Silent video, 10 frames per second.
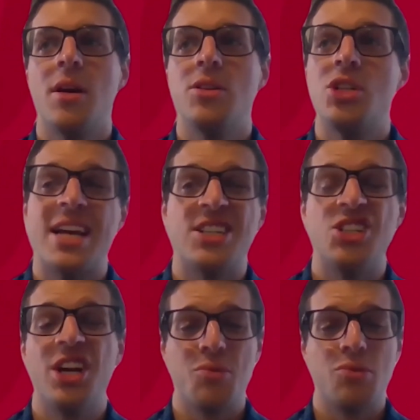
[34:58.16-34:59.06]
As a
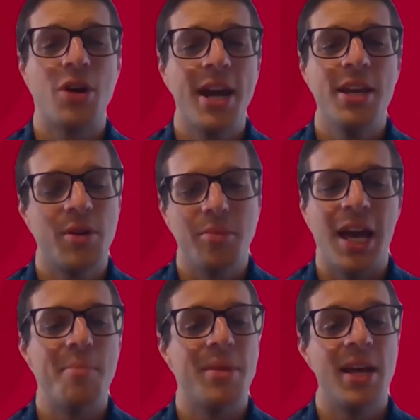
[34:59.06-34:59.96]
general trait, you want to be
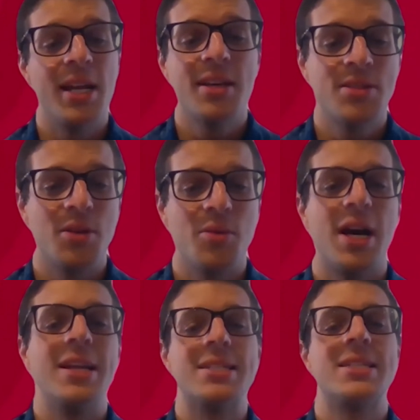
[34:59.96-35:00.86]
empathetic. So you want to
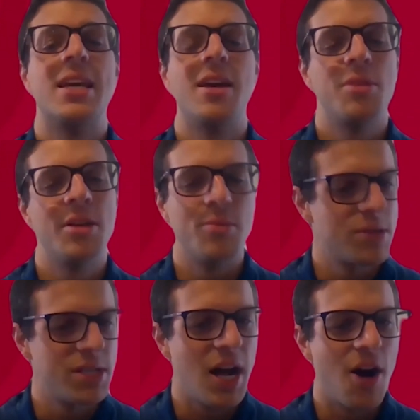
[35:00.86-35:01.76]
understand people's
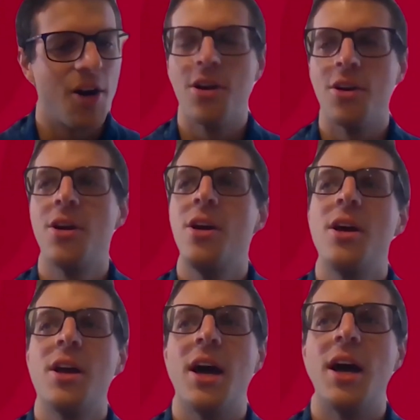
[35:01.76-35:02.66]
scenario.
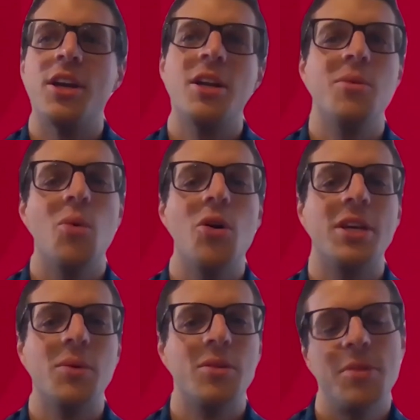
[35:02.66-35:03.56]
You're going to be
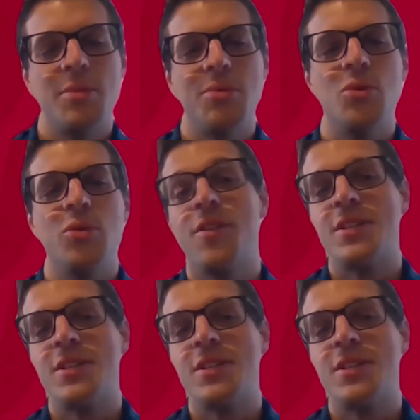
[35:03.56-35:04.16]
working with people who are very